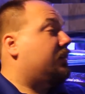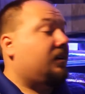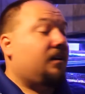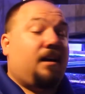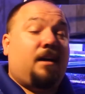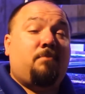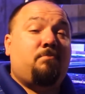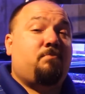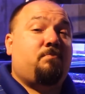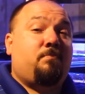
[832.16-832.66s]

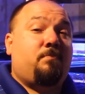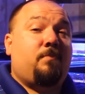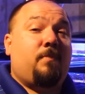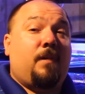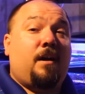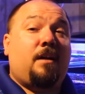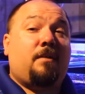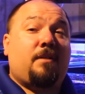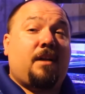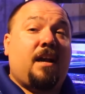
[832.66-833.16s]
I'm
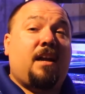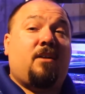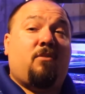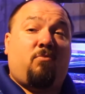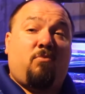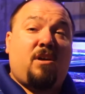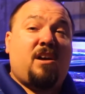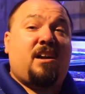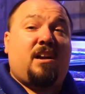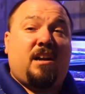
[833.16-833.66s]
kind
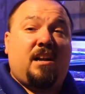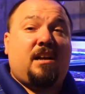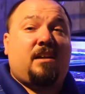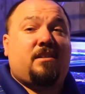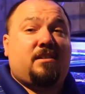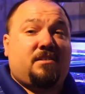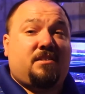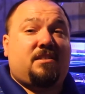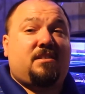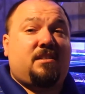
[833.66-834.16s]
of running out
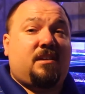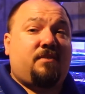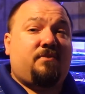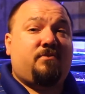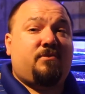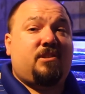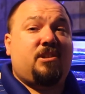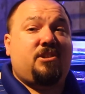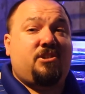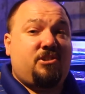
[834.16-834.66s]
of
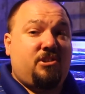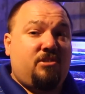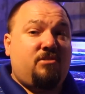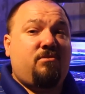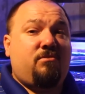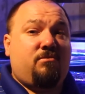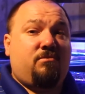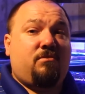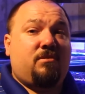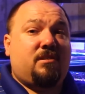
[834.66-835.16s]
stuff to
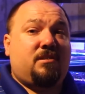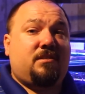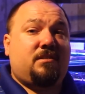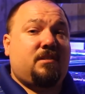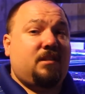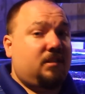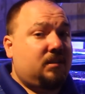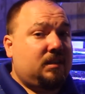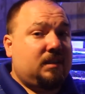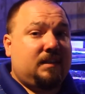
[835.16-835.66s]
do.
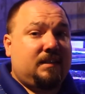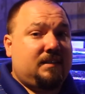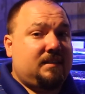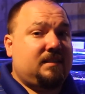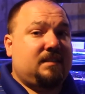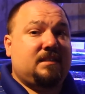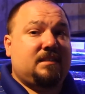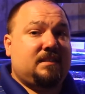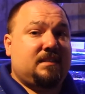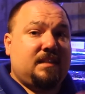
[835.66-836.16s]
The
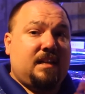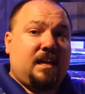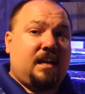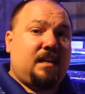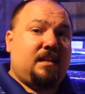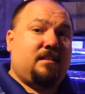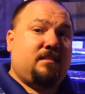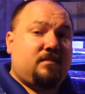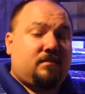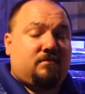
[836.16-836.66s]
list is
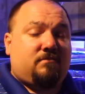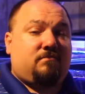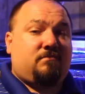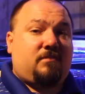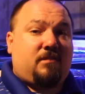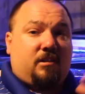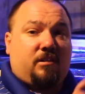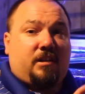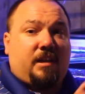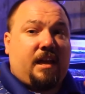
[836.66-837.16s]
not
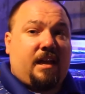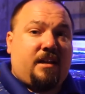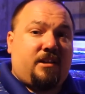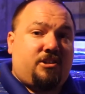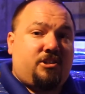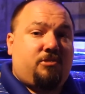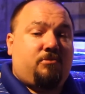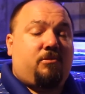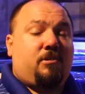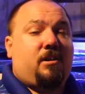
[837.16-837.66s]

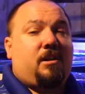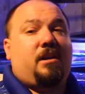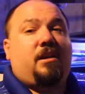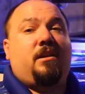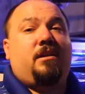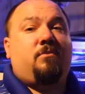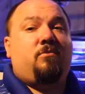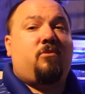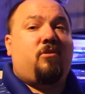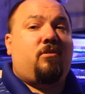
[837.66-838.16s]
gargantua
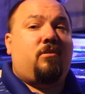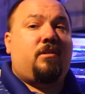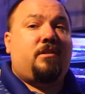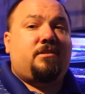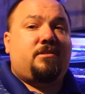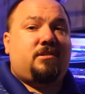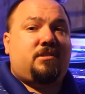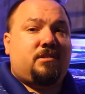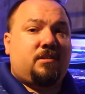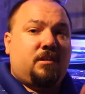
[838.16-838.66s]
anymore.
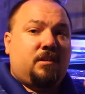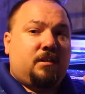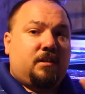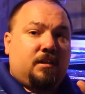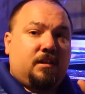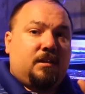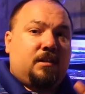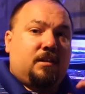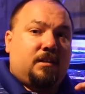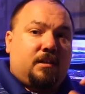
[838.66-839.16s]
It's
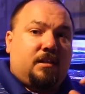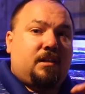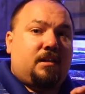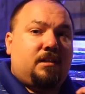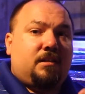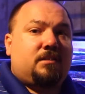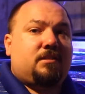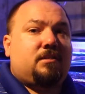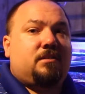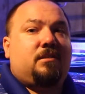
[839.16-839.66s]

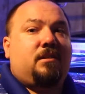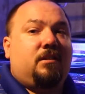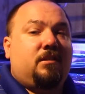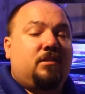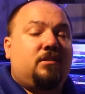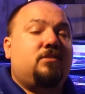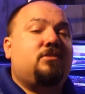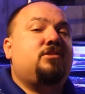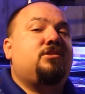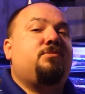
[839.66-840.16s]
getting a
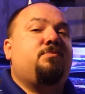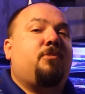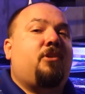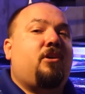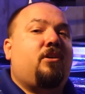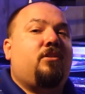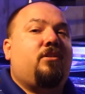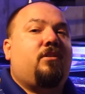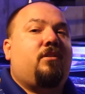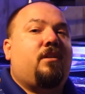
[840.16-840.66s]
little
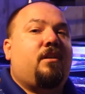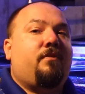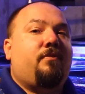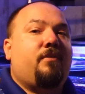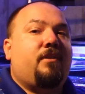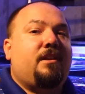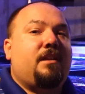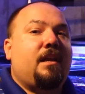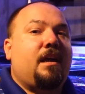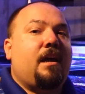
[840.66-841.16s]
smaller
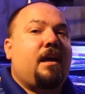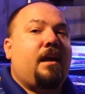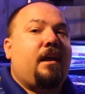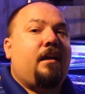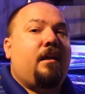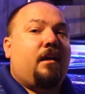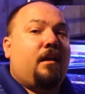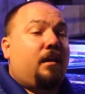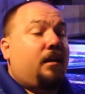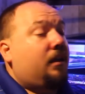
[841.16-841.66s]
every
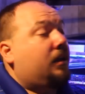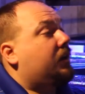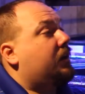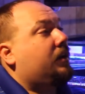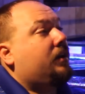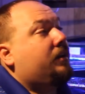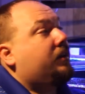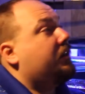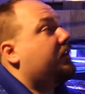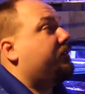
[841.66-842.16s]
day. And
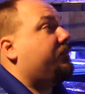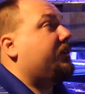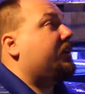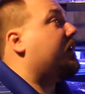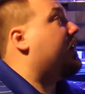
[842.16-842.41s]
I even